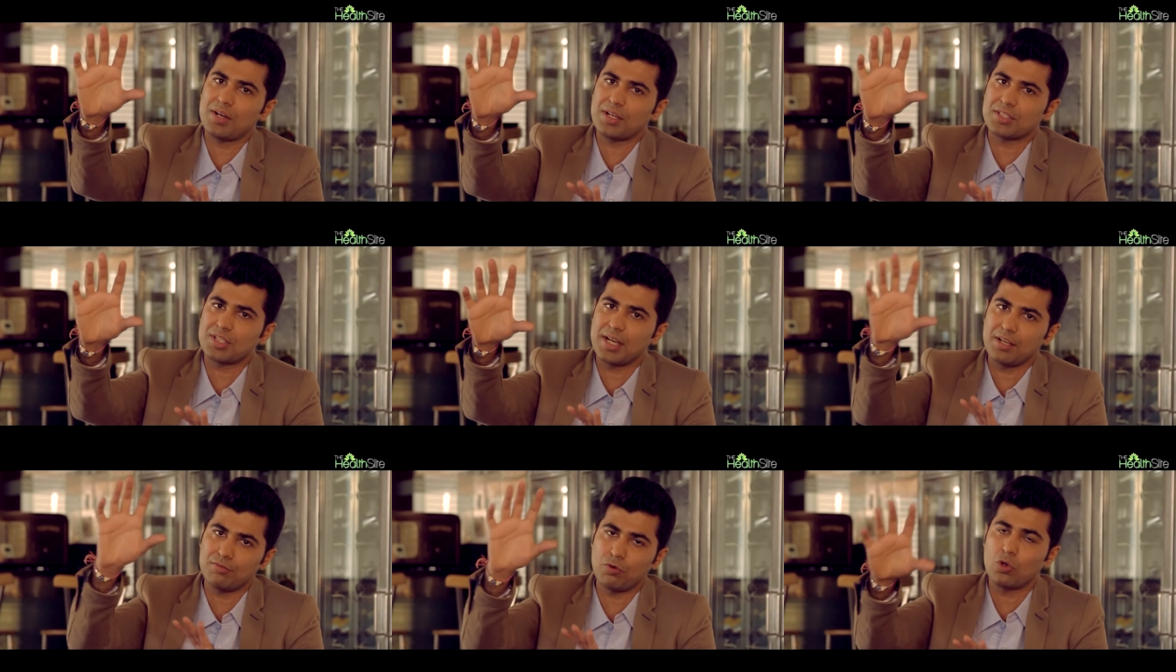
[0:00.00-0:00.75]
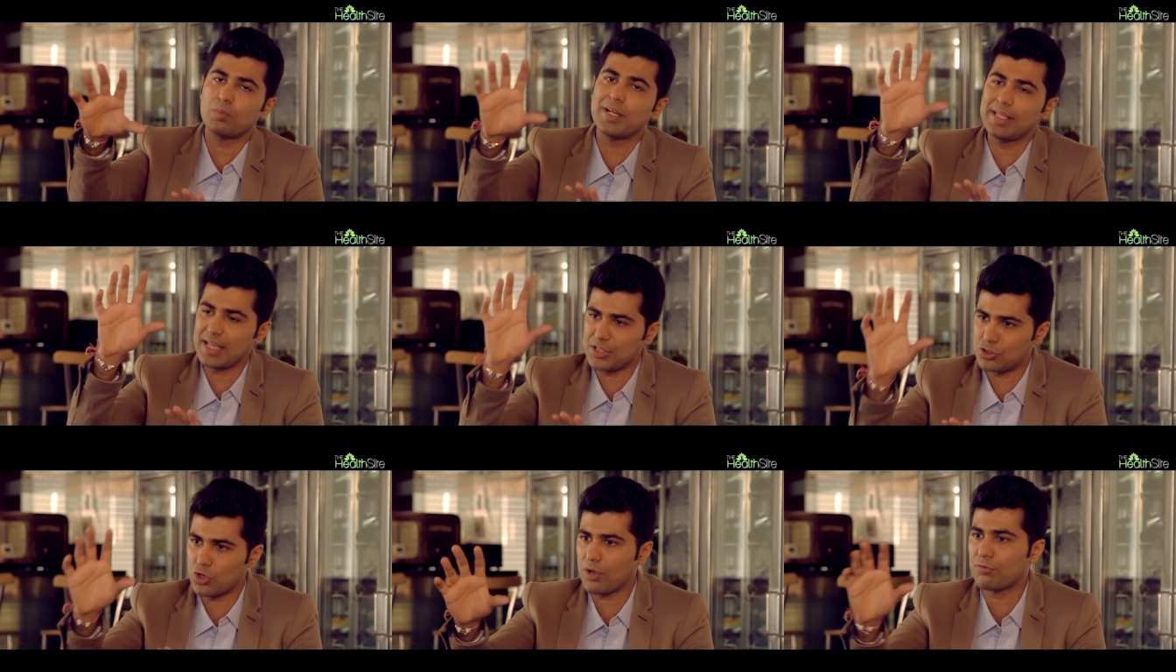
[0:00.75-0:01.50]
interested in foreplay, they
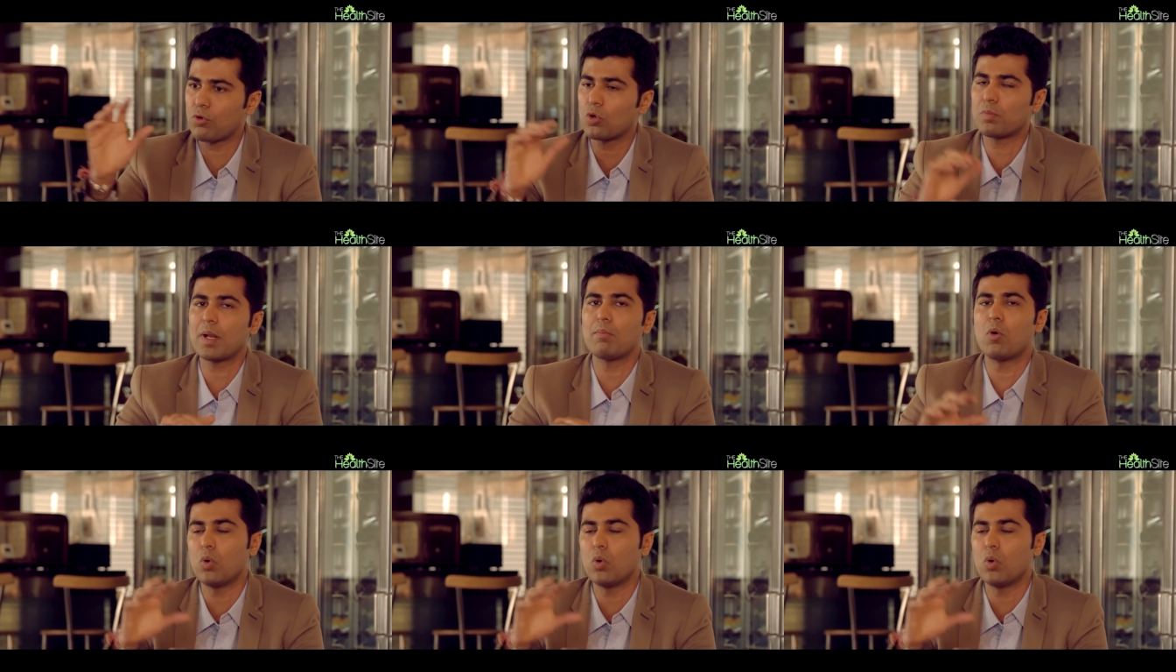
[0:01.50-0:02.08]
enjoy foreplay